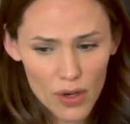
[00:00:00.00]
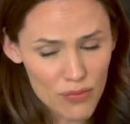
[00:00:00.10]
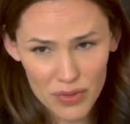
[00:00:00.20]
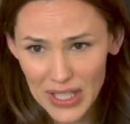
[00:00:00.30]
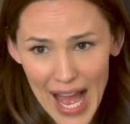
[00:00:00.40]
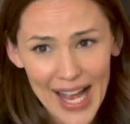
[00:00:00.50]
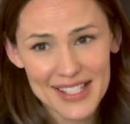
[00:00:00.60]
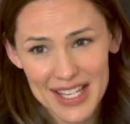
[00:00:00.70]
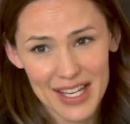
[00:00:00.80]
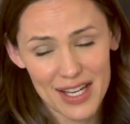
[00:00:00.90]

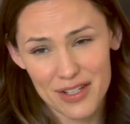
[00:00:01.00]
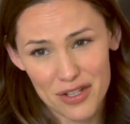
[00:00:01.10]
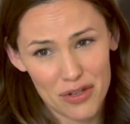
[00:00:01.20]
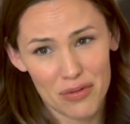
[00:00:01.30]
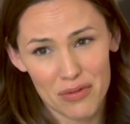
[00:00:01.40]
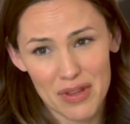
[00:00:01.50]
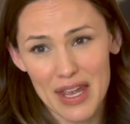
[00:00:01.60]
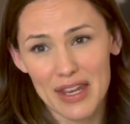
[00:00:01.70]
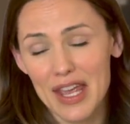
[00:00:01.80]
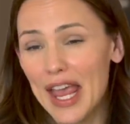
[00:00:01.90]
relaxing into who
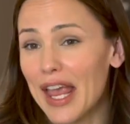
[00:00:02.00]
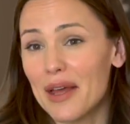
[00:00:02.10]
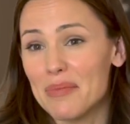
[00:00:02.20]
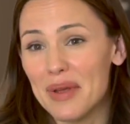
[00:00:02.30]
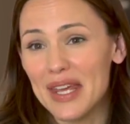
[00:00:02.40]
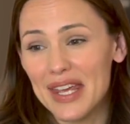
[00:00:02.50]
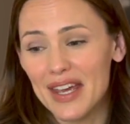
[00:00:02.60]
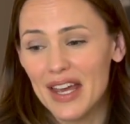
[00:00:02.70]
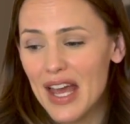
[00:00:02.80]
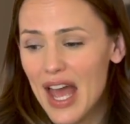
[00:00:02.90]
they can
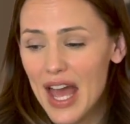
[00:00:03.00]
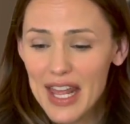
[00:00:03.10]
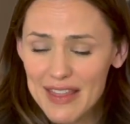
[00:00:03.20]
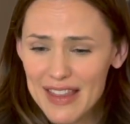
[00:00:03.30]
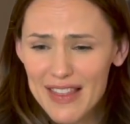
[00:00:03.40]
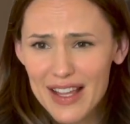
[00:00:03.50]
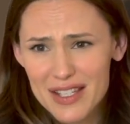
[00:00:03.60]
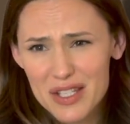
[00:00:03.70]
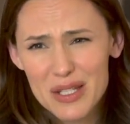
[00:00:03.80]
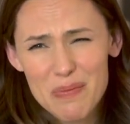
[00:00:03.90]
be. And I think
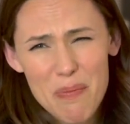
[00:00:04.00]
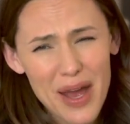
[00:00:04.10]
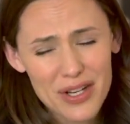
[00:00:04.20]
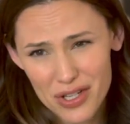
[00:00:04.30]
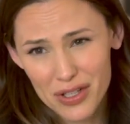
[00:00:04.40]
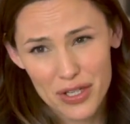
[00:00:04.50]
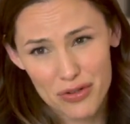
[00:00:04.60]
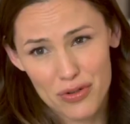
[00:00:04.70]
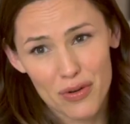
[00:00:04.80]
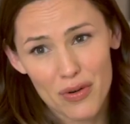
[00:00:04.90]
that's
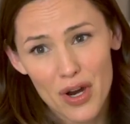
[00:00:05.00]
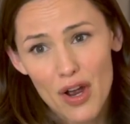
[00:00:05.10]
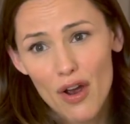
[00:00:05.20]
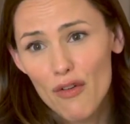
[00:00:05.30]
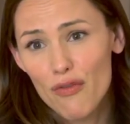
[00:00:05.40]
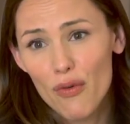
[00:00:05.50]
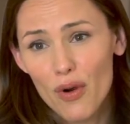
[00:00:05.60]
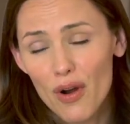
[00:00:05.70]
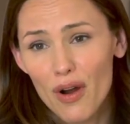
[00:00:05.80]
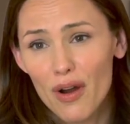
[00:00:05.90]
especially true
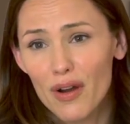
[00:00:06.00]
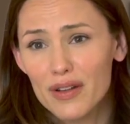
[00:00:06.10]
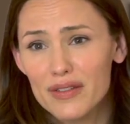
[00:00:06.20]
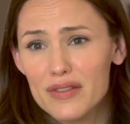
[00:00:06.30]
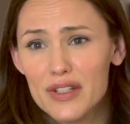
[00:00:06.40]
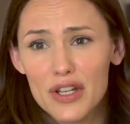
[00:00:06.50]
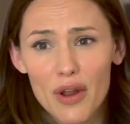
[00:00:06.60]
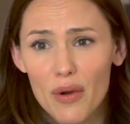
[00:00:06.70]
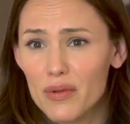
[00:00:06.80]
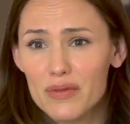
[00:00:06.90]
for,
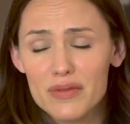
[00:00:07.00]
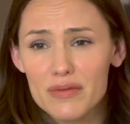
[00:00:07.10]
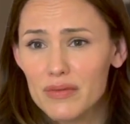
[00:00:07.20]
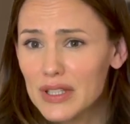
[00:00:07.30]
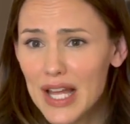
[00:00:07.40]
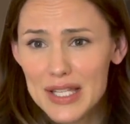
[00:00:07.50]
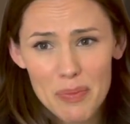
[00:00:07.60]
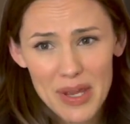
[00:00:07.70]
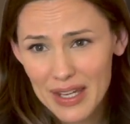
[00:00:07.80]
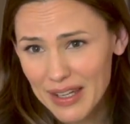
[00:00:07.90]
you know,
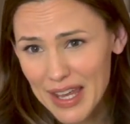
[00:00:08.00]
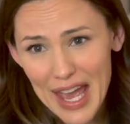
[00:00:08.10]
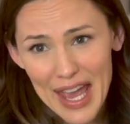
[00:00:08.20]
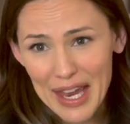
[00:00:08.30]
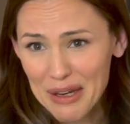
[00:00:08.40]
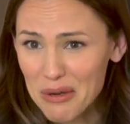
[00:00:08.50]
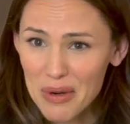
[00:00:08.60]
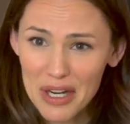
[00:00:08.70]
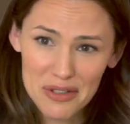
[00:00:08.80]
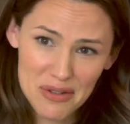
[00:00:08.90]
lesbian, gay,
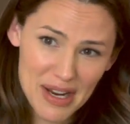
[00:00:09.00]
queer,